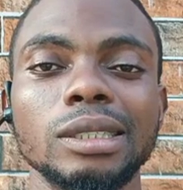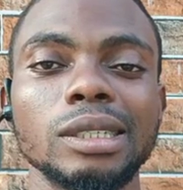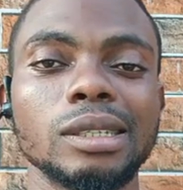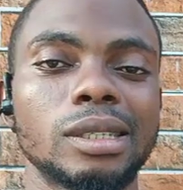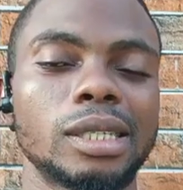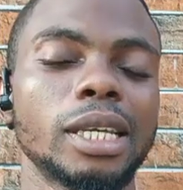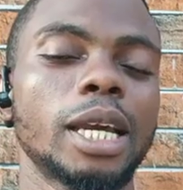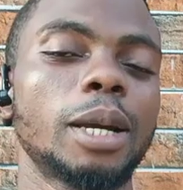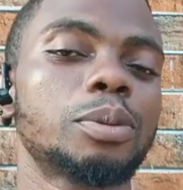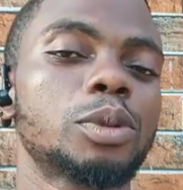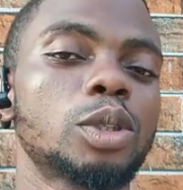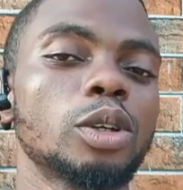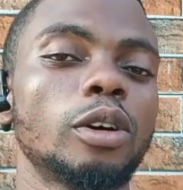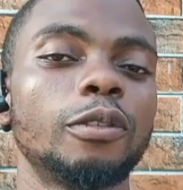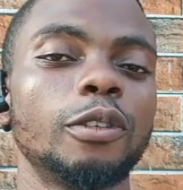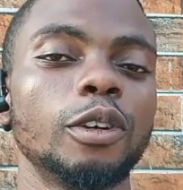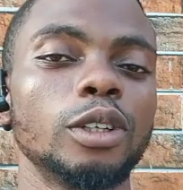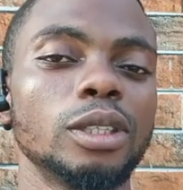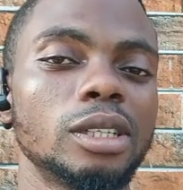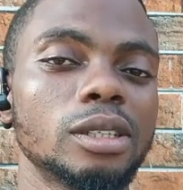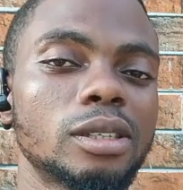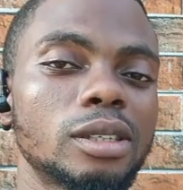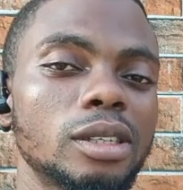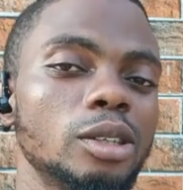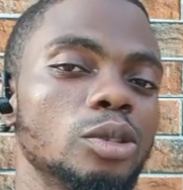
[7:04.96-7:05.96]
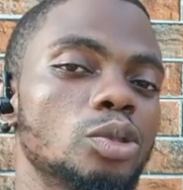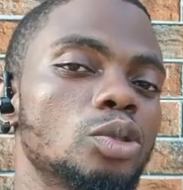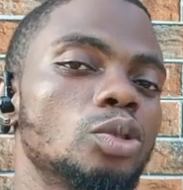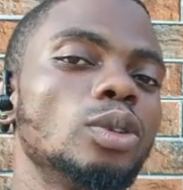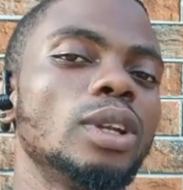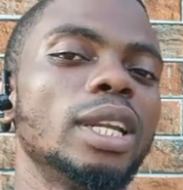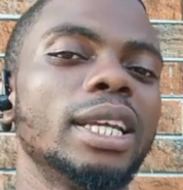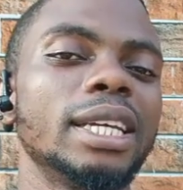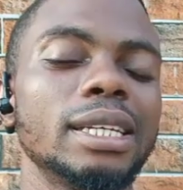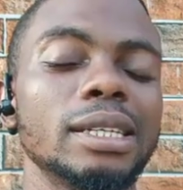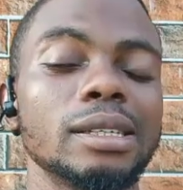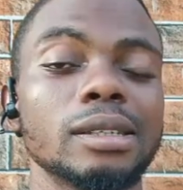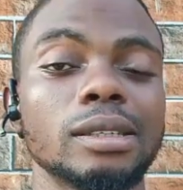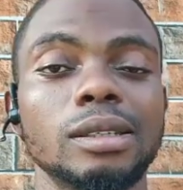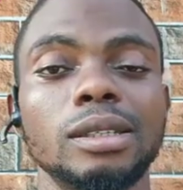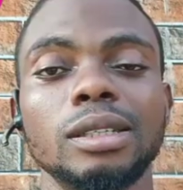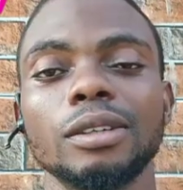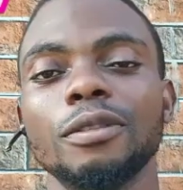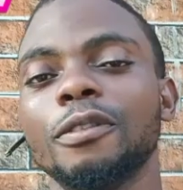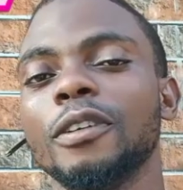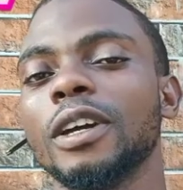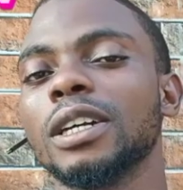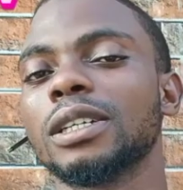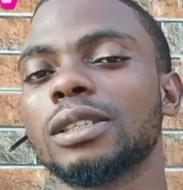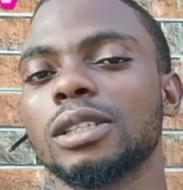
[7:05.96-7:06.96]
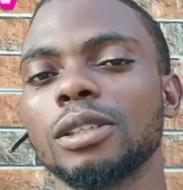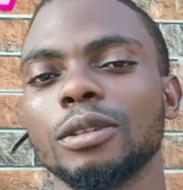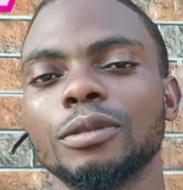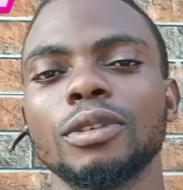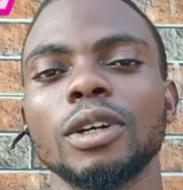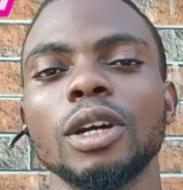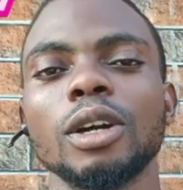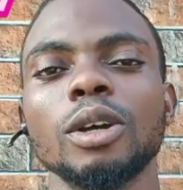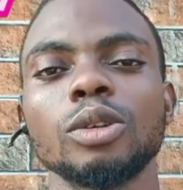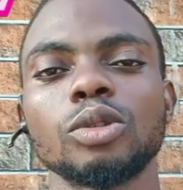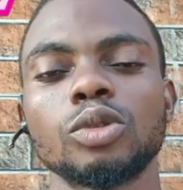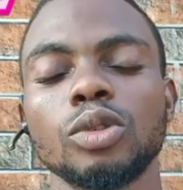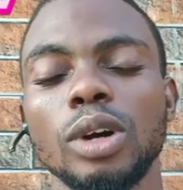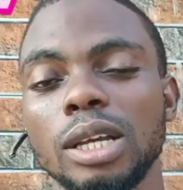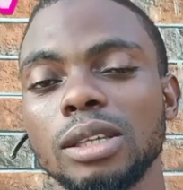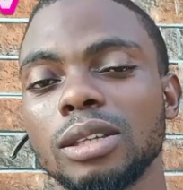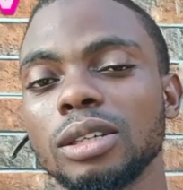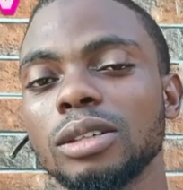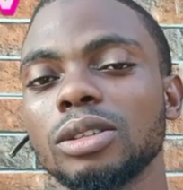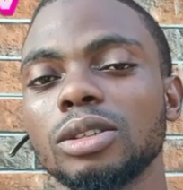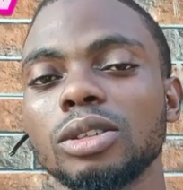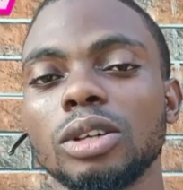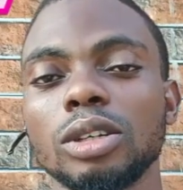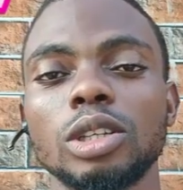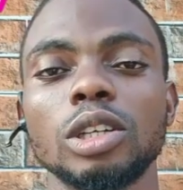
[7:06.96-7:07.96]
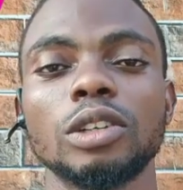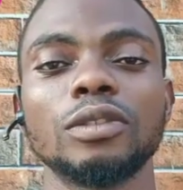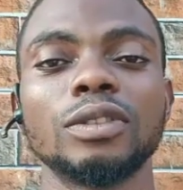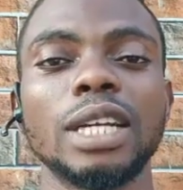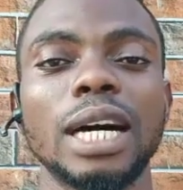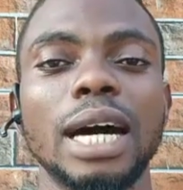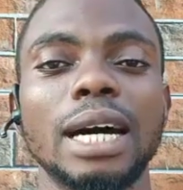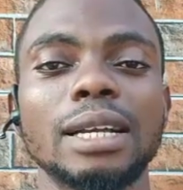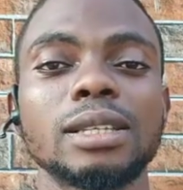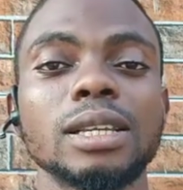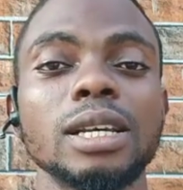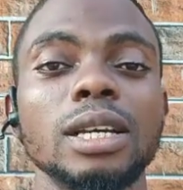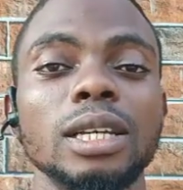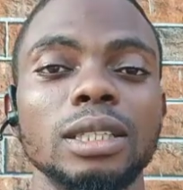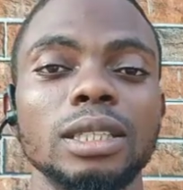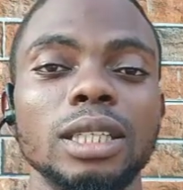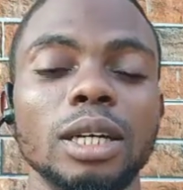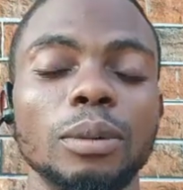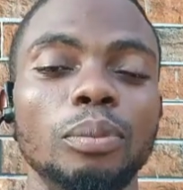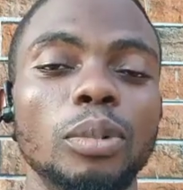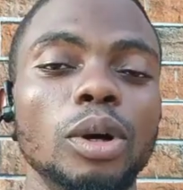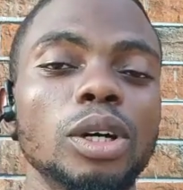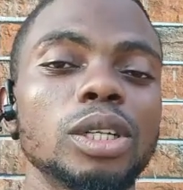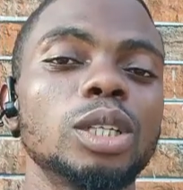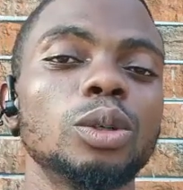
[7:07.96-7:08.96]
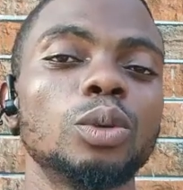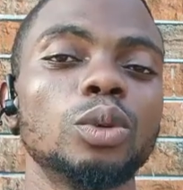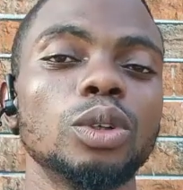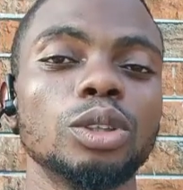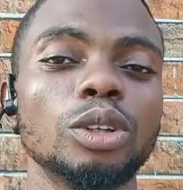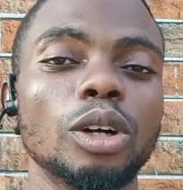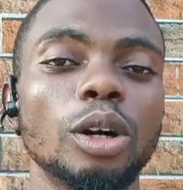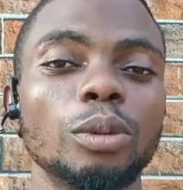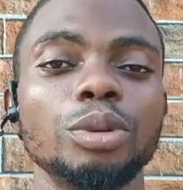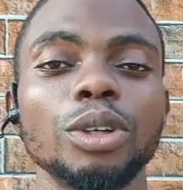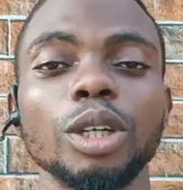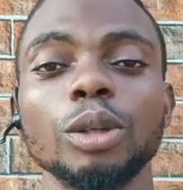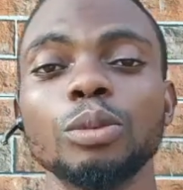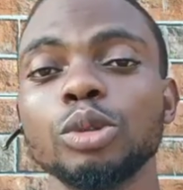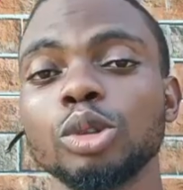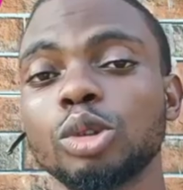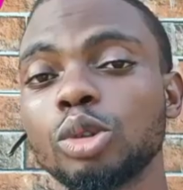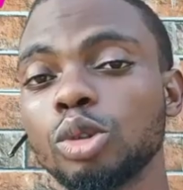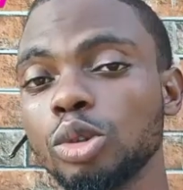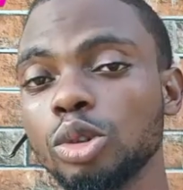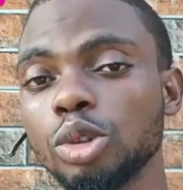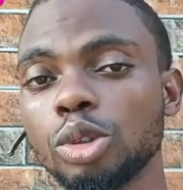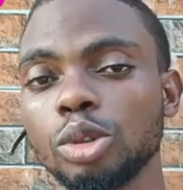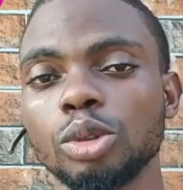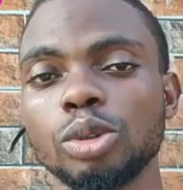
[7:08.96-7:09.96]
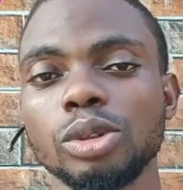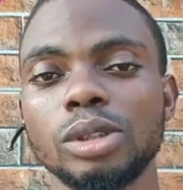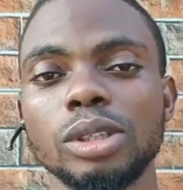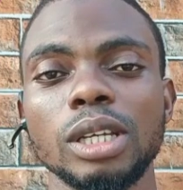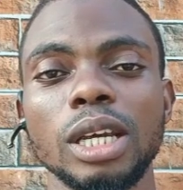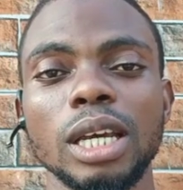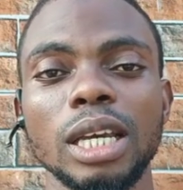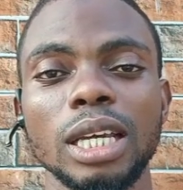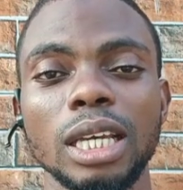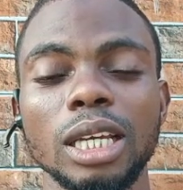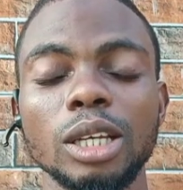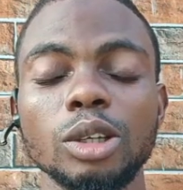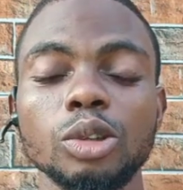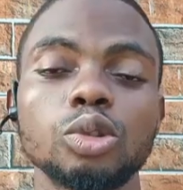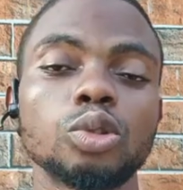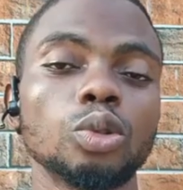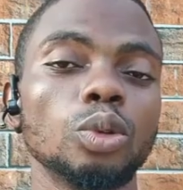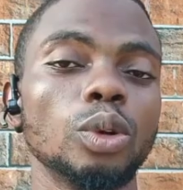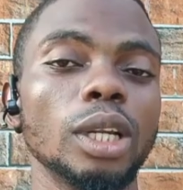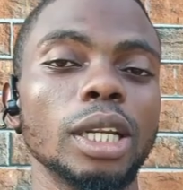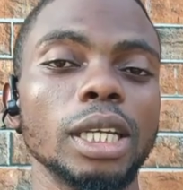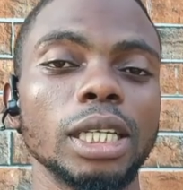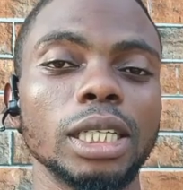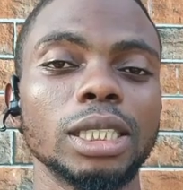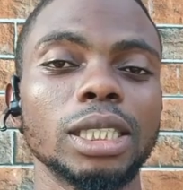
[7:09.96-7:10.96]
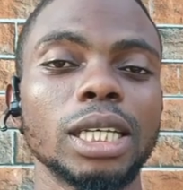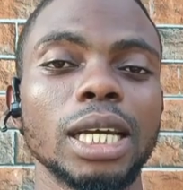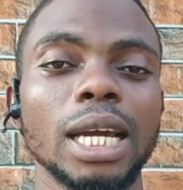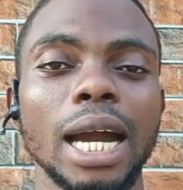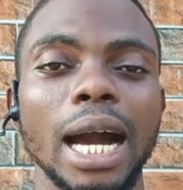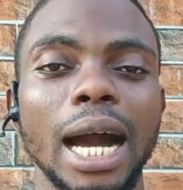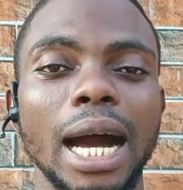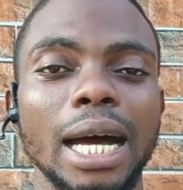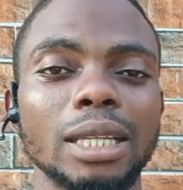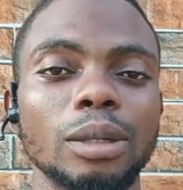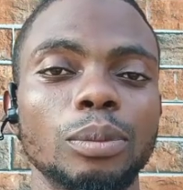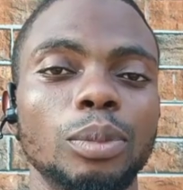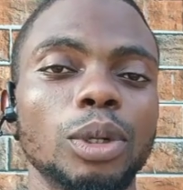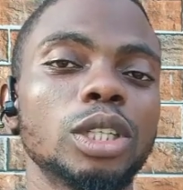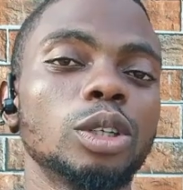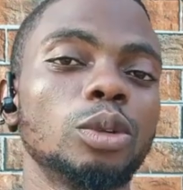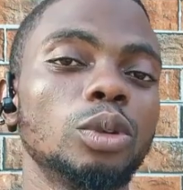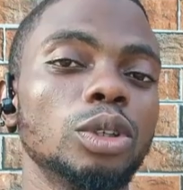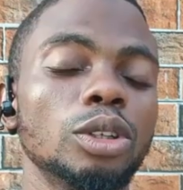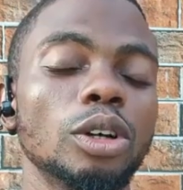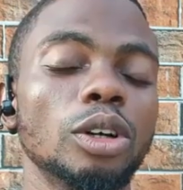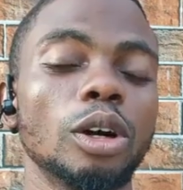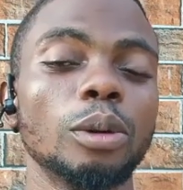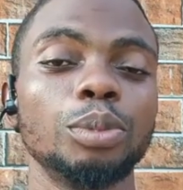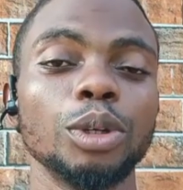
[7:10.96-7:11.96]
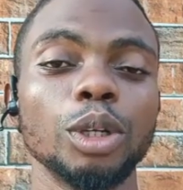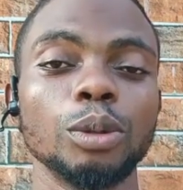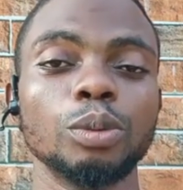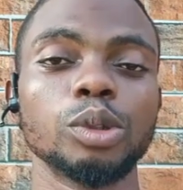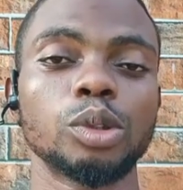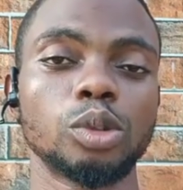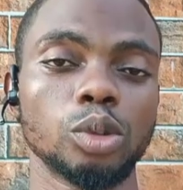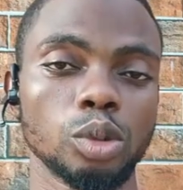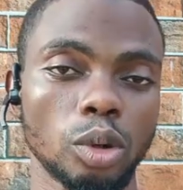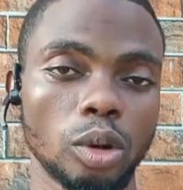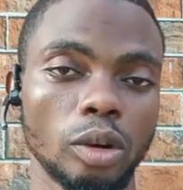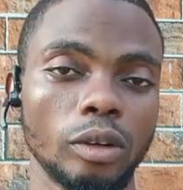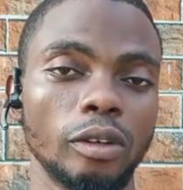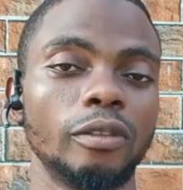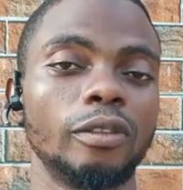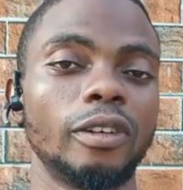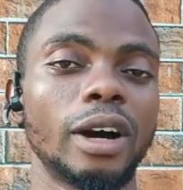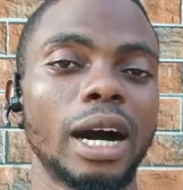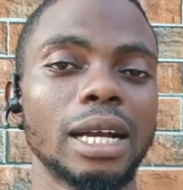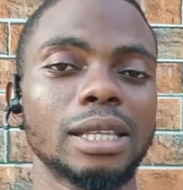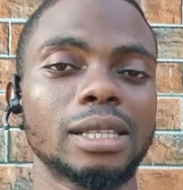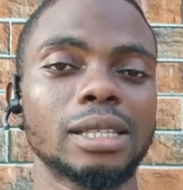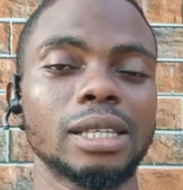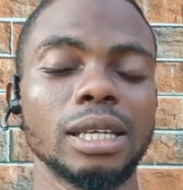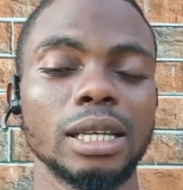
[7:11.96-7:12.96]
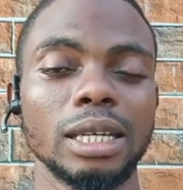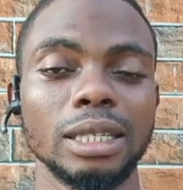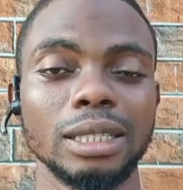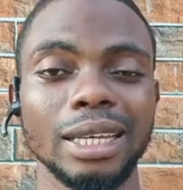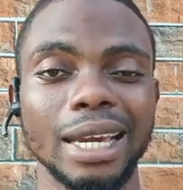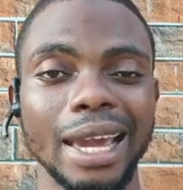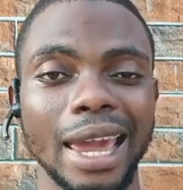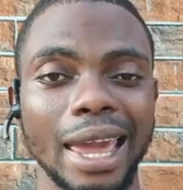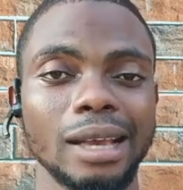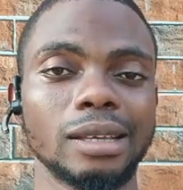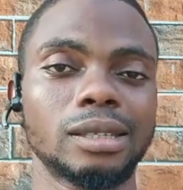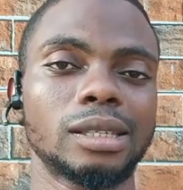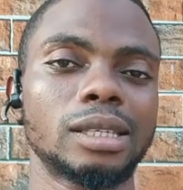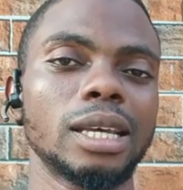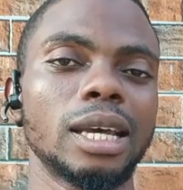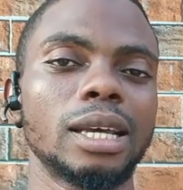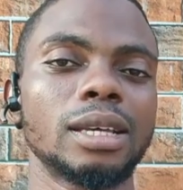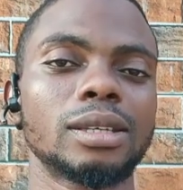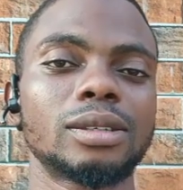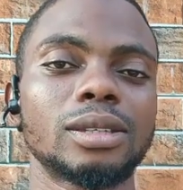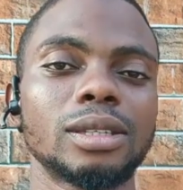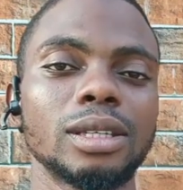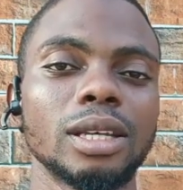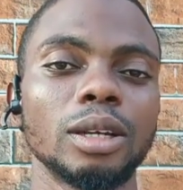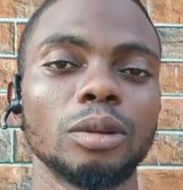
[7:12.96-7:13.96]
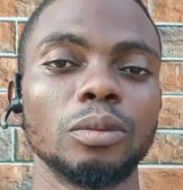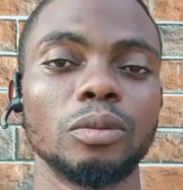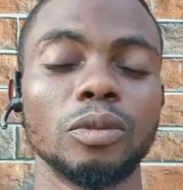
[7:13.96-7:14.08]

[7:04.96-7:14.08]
receptor for this insulin is defective. So as a result of that, the body will not be able to use insulin, and the body will not be able to convert the excess